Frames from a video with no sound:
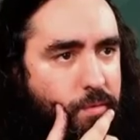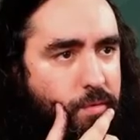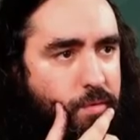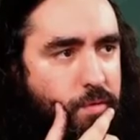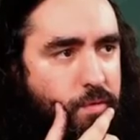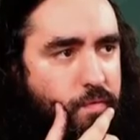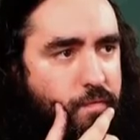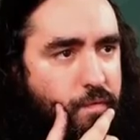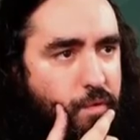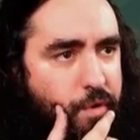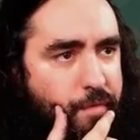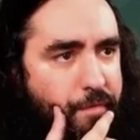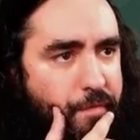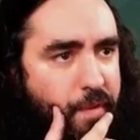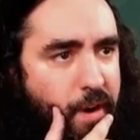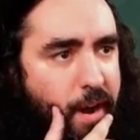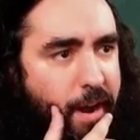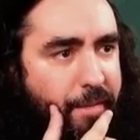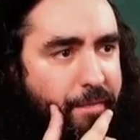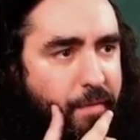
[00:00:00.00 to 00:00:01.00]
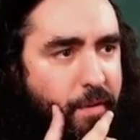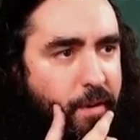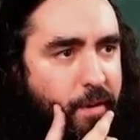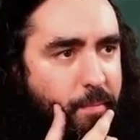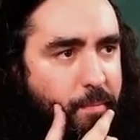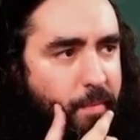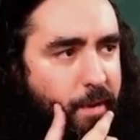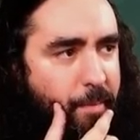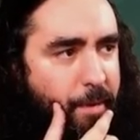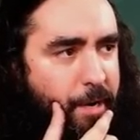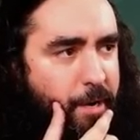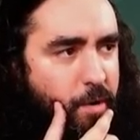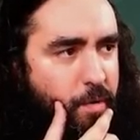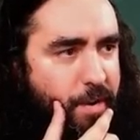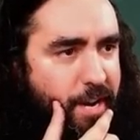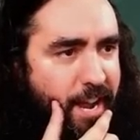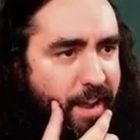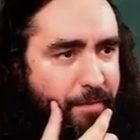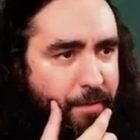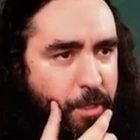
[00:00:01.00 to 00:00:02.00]
Two, four, five. Maybe they don't
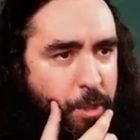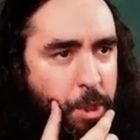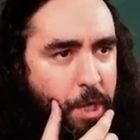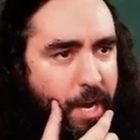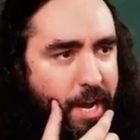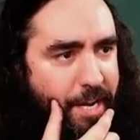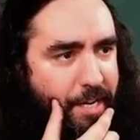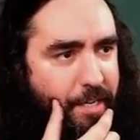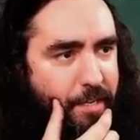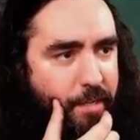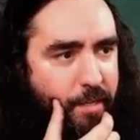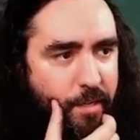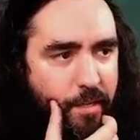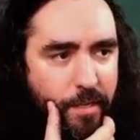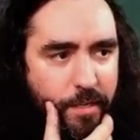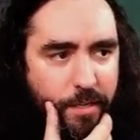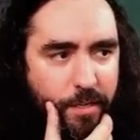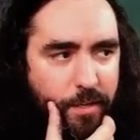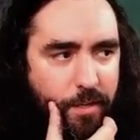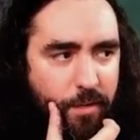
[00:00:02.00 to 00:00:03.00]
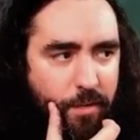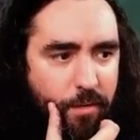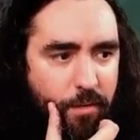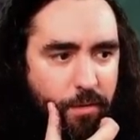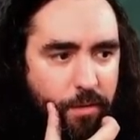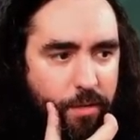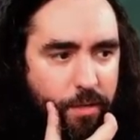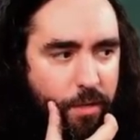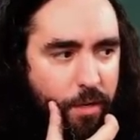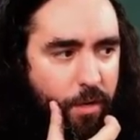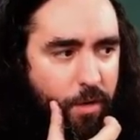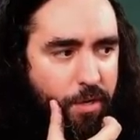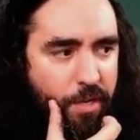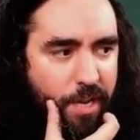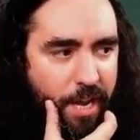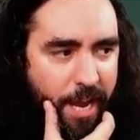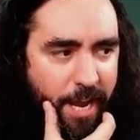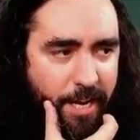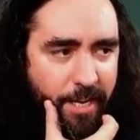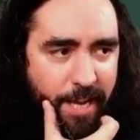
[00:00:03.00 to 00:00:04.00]
have the giant.
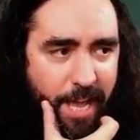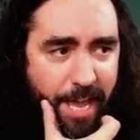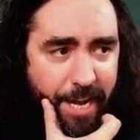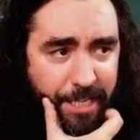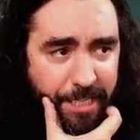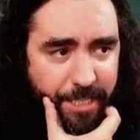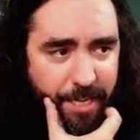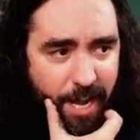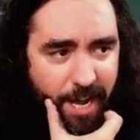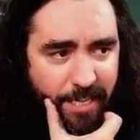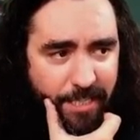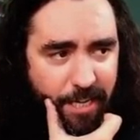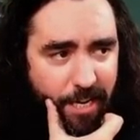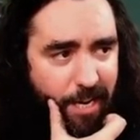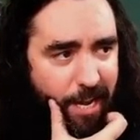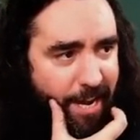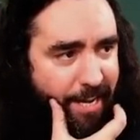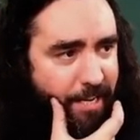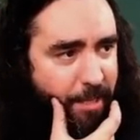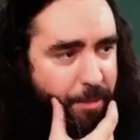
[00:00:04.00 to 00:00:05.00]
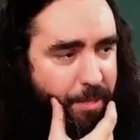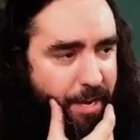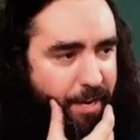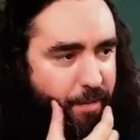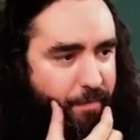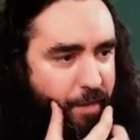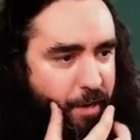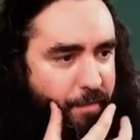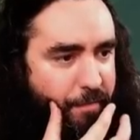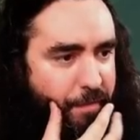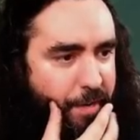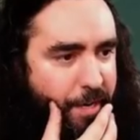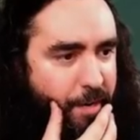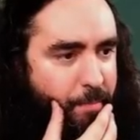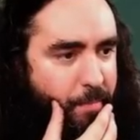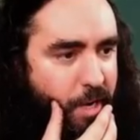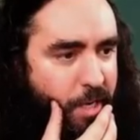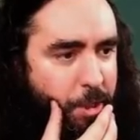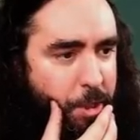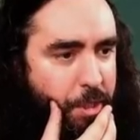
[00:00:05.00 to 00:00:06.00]
Okay, that is nice. I like it. Thank you very freaking
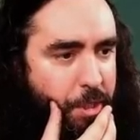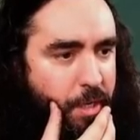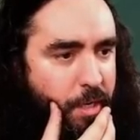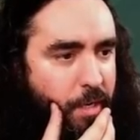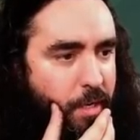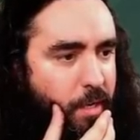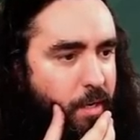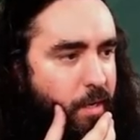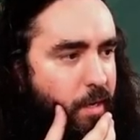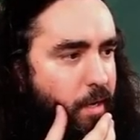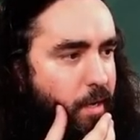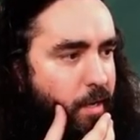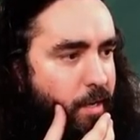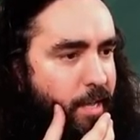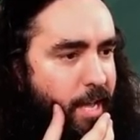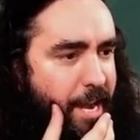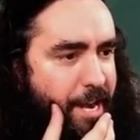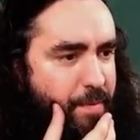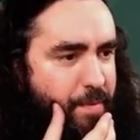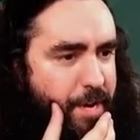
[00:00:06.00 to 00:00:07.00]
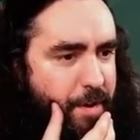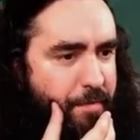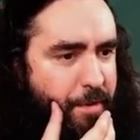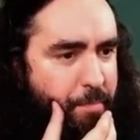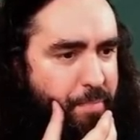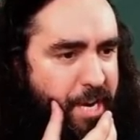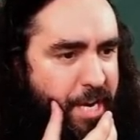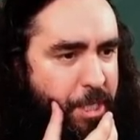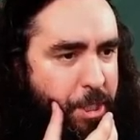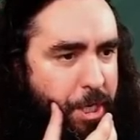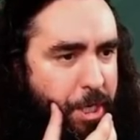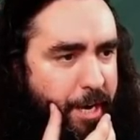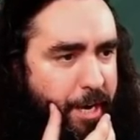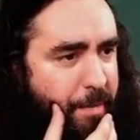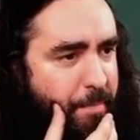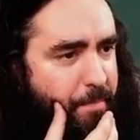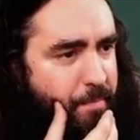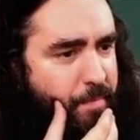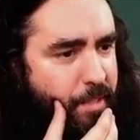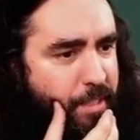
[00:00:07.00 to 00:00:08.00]
much. Getting rid of the beach
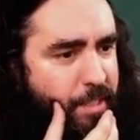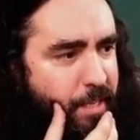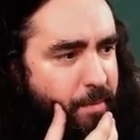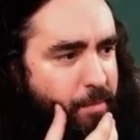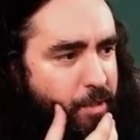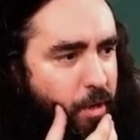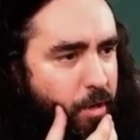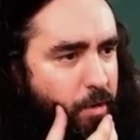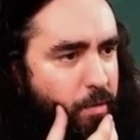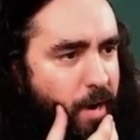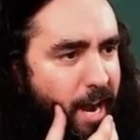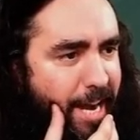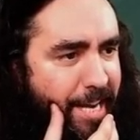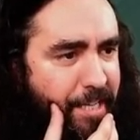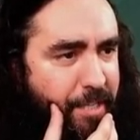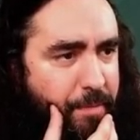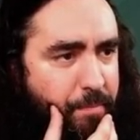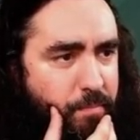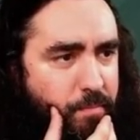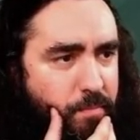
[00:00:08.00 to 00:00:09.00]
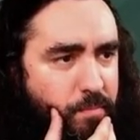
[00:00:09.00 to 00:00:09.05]
here. Seems alright.